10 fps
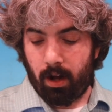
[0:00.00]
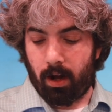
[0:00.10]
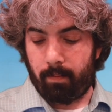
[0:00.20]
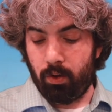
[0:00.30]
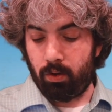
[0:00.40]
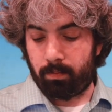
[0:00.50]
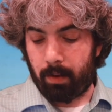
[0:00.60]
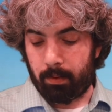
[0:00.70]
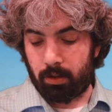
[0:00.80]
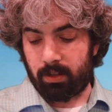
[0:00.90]
um, news
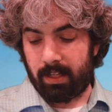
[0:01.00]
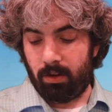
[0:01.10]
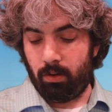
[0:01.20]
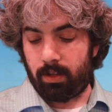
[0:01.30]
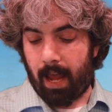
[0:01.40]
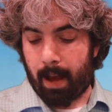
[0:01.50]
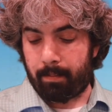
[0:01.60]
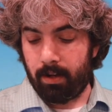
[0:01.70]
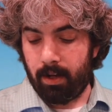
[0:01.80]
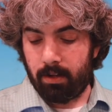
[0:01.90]
publishers in the news
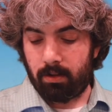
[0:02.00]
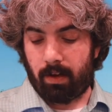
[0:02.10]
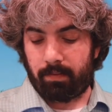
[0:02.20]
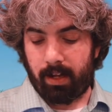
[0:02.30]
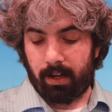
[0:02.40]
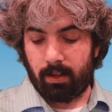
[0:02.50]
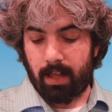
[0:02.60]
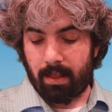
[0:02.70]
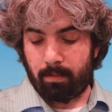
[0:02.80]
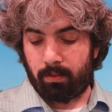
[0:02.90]
tab. So definitely take a look at
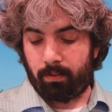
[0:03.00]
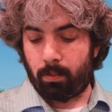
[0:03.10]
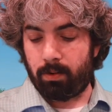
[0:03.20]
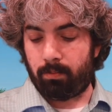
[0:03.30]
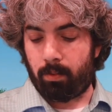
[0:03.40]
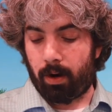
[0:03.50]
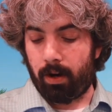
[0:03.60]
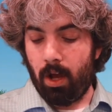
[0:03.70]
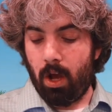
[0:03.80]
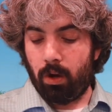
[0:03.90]
that in the performance report.
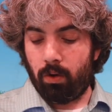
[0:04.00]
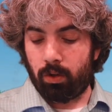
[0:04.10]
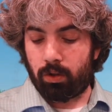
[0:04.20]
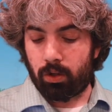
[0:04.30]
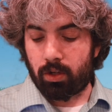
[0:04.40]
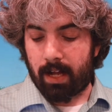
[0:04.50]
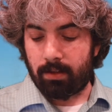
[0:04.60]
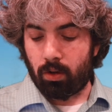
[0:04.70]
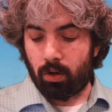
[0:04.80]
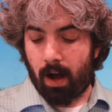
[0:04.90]
Google Search
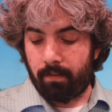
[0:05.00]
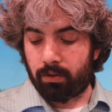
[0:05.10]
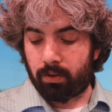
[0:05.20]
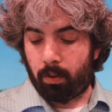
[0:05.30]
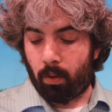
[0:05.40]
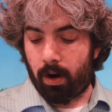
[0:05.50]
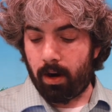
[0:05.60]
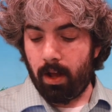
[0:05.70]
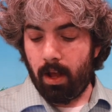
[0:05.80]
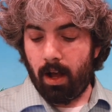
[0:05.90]
Console coverage
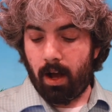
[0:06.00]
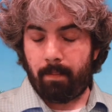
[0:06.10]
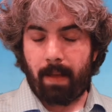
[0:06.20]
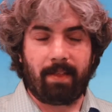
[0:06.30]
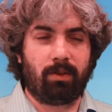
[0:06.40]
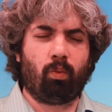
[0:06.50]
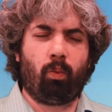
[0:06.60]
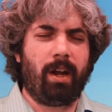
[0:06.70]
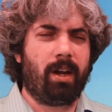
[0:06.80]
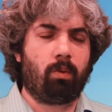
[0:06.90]
report Um, had this
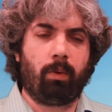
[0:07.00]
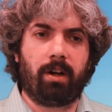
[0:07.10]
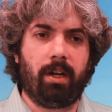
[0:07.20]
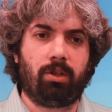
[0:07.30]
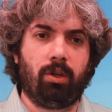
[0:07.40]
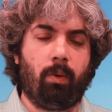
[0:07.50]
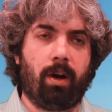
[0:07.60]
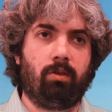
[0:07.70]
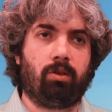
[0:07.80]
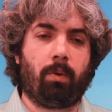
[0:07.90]
weird, weird issue
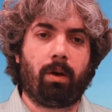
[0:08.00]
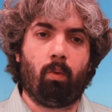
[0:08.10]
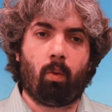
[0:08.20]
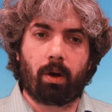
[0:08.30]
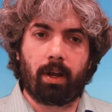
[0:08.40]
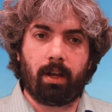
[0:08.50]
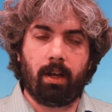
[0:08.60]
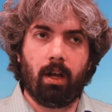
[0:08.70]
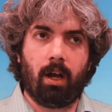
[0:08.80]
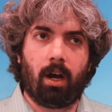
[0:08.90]
where it was showing a warning,
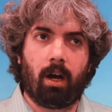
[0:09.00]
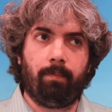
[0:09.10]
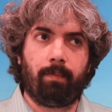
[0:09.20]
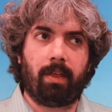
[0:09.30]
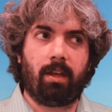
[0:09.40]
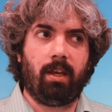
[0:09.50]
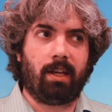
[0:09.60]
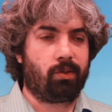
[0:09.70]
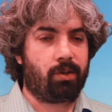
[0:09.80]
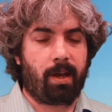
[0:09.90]
um, I think
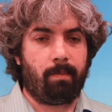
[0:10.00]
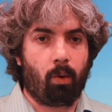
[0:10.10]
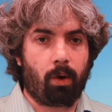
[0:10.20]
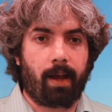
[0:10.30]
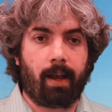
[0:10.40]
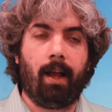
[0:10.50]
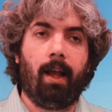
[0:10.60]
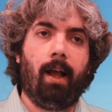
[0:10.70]
yesterday morning,